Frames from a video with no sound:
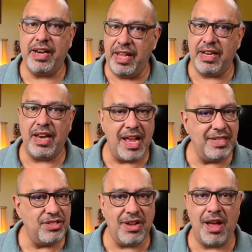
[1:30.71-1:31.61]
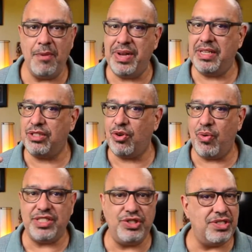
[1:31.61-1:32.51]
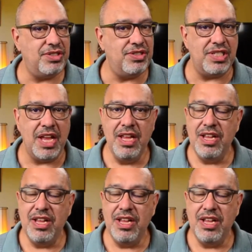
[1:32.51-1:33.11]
at headlines, comments, questions,